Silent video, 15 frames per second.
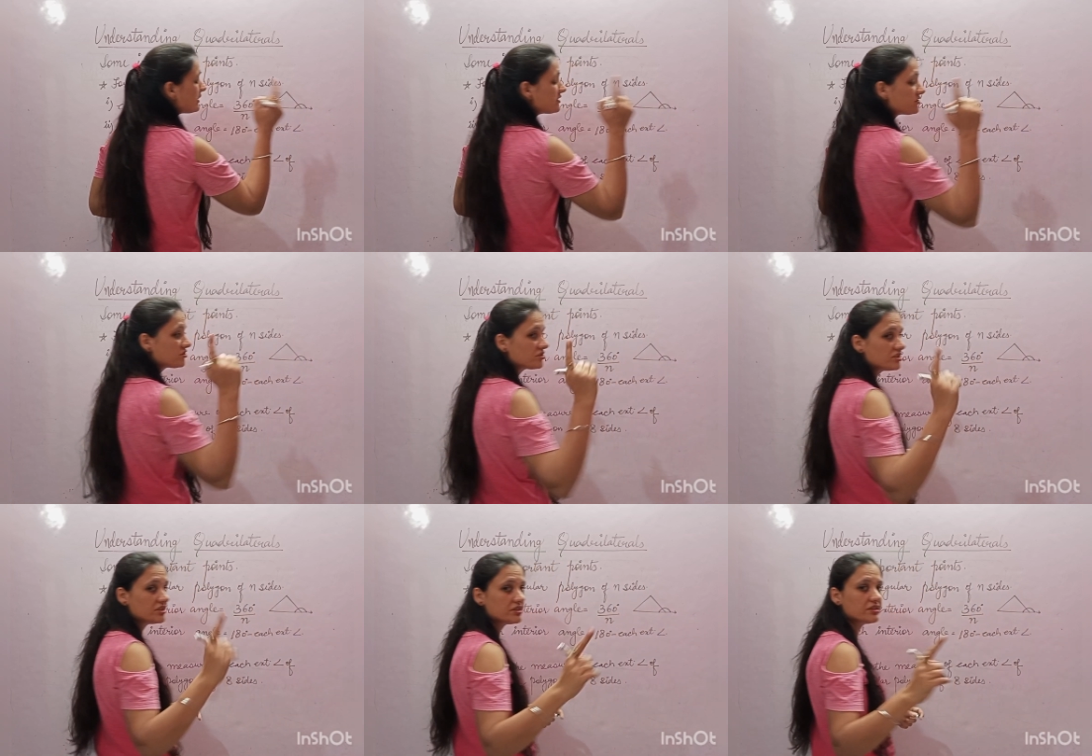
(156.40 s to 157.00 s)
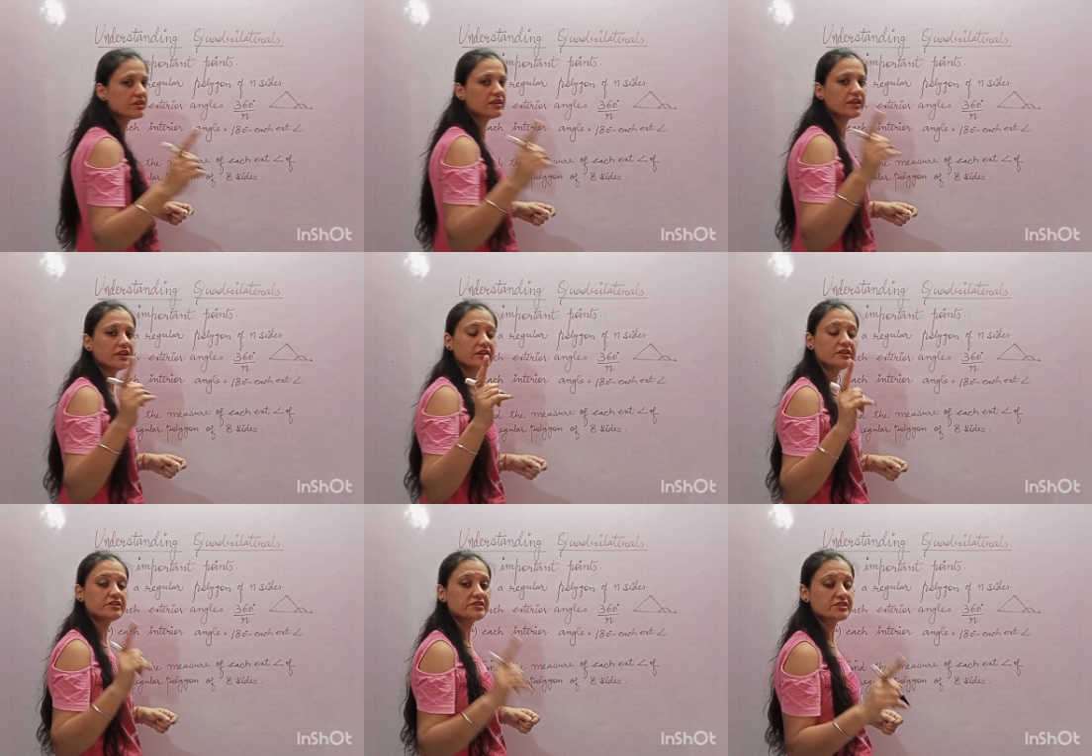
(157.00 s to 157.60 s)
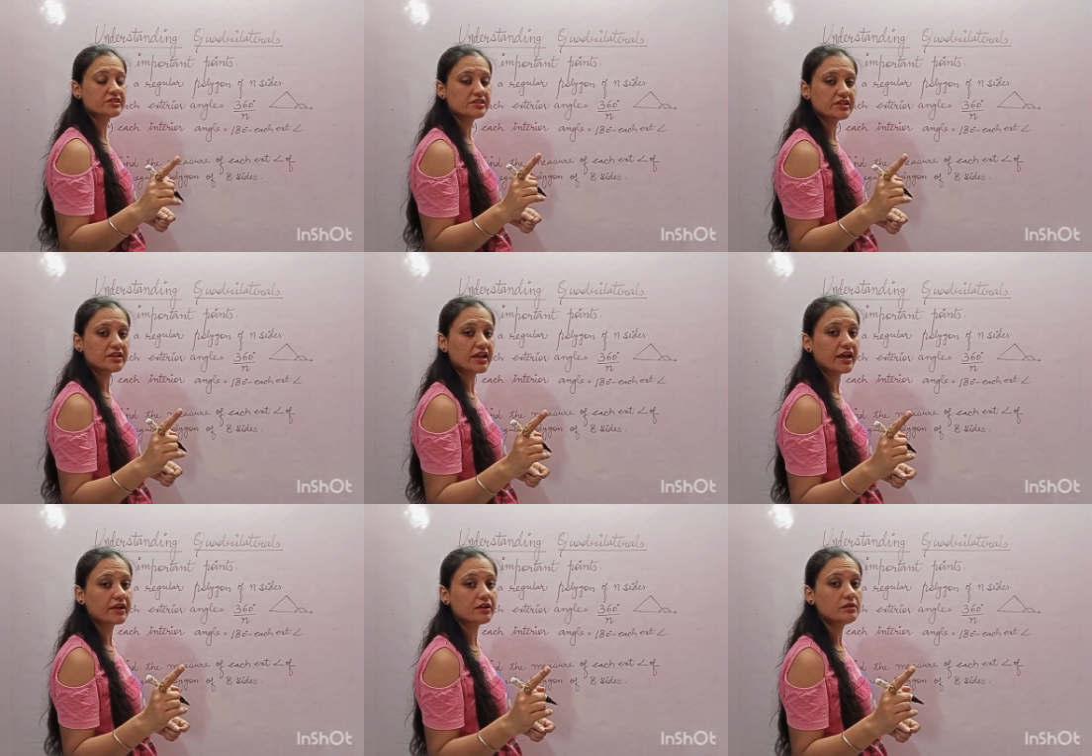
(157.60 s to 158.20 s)
exterior and interior
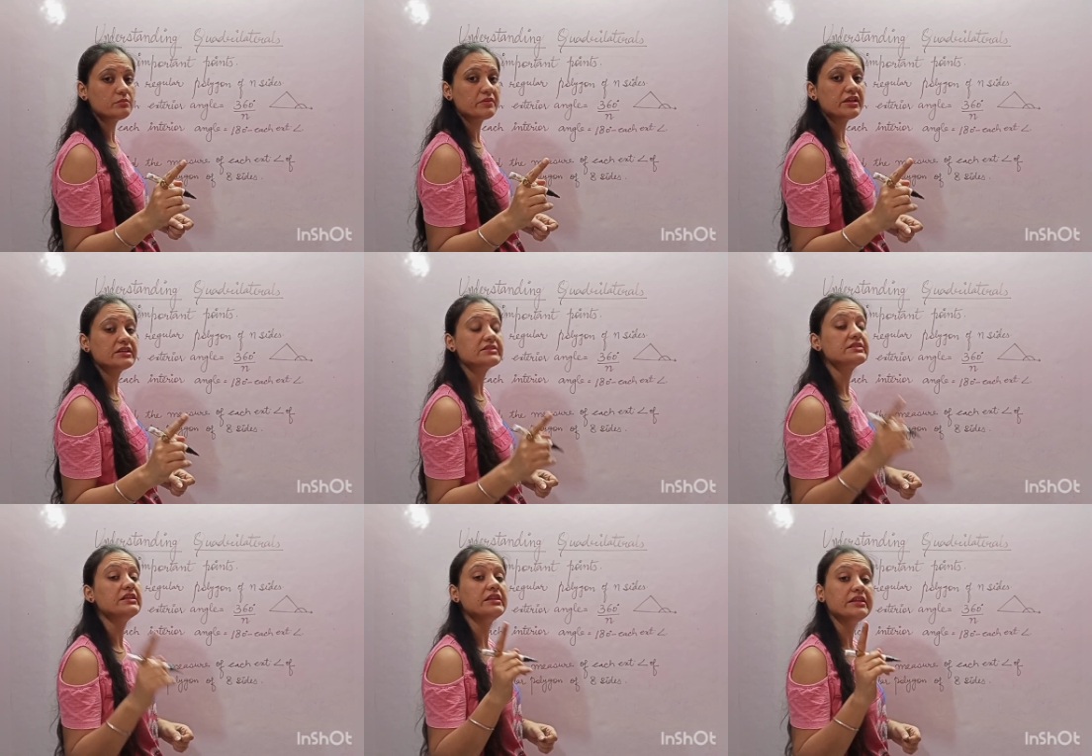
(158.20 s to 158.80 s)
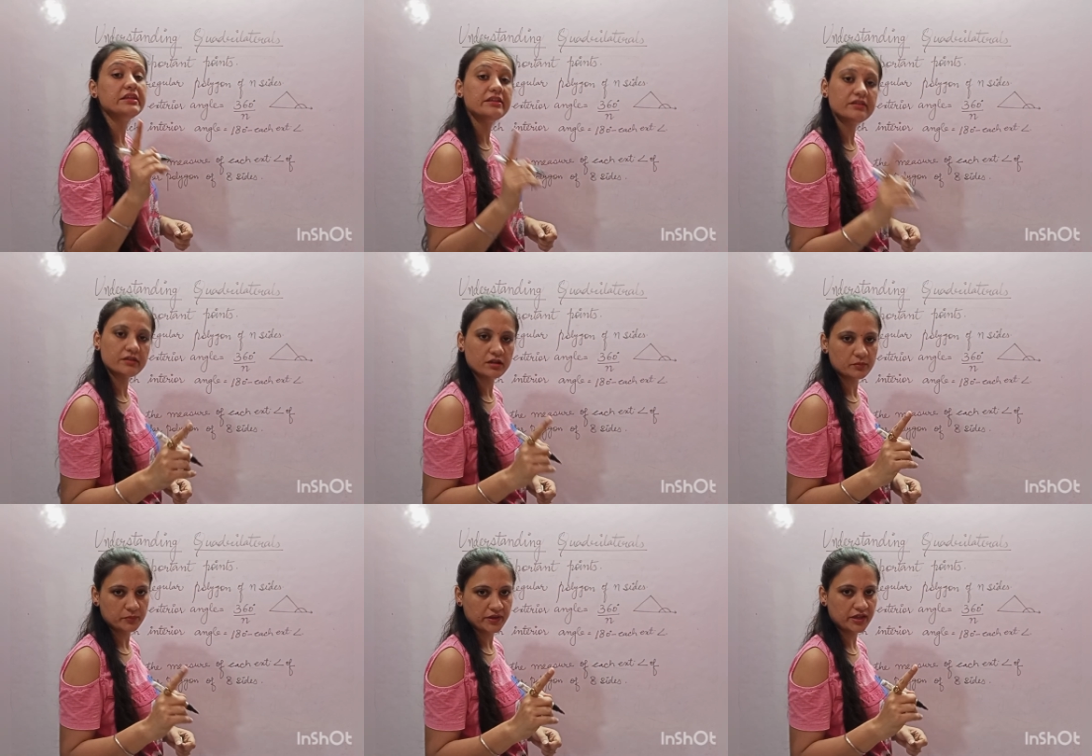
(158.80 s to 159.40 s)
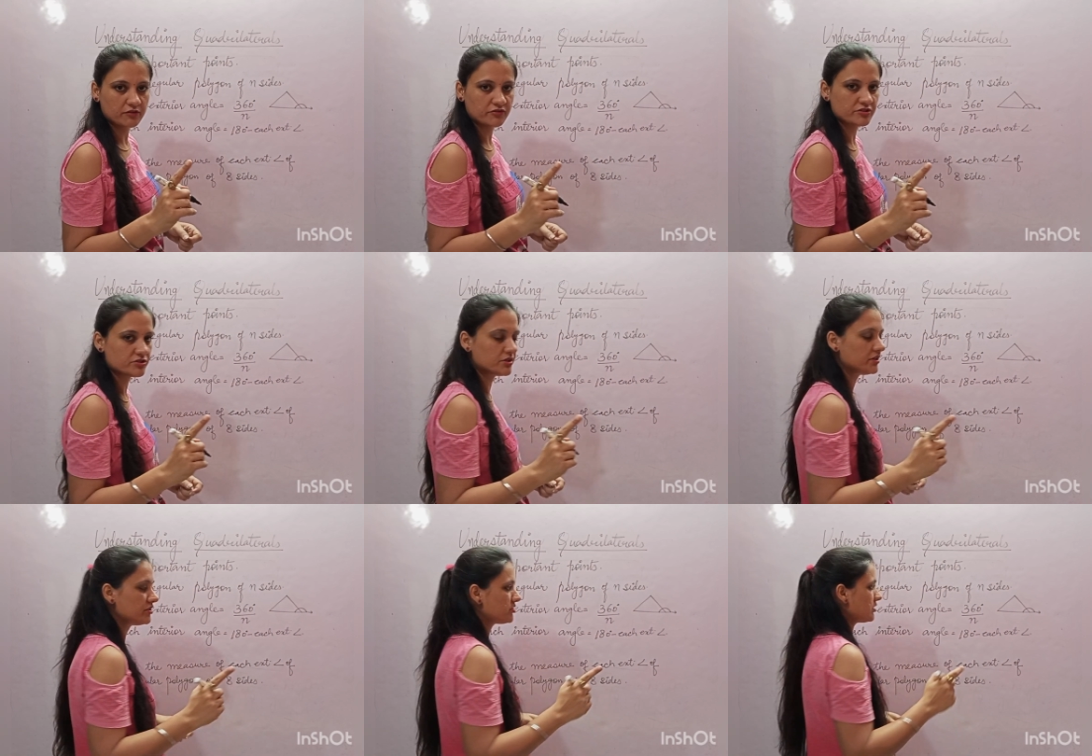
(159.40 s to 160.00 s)
angle makes linear pair with
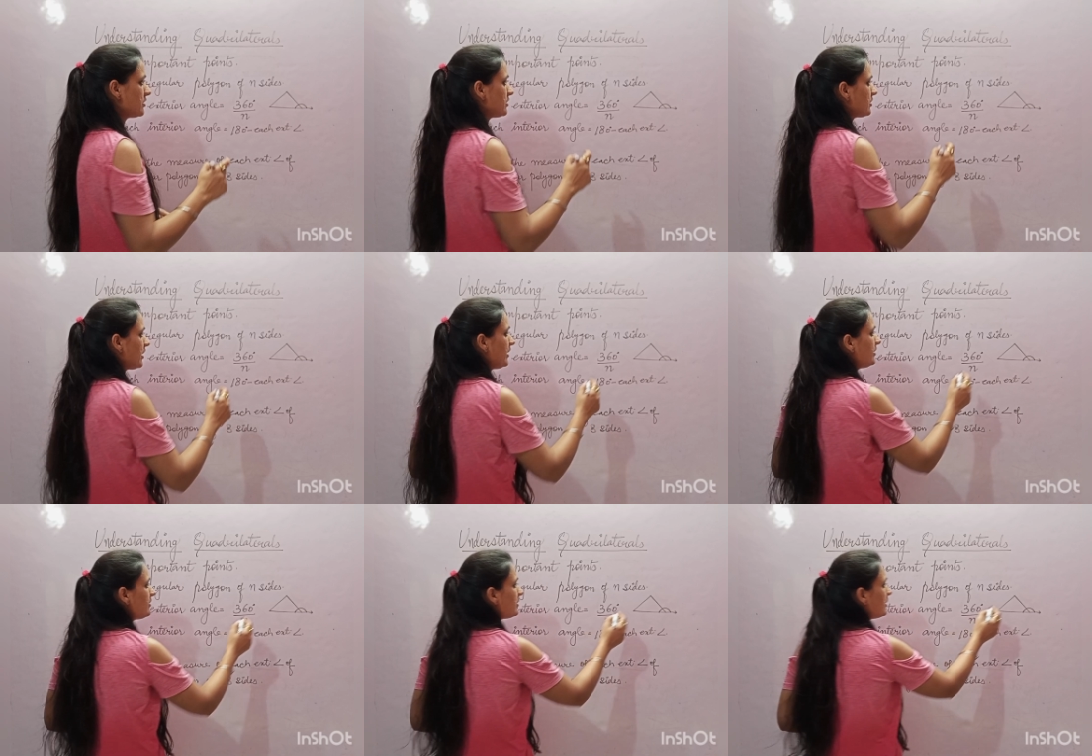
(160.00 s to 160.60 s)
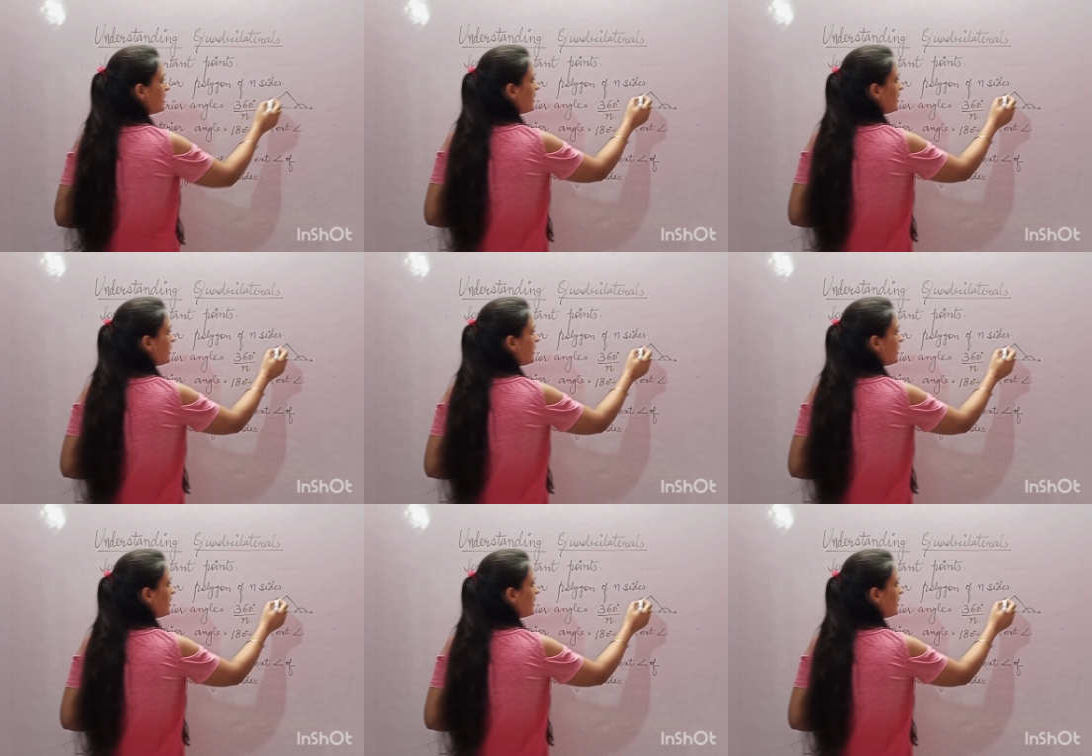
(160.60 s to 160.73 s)
each other, right?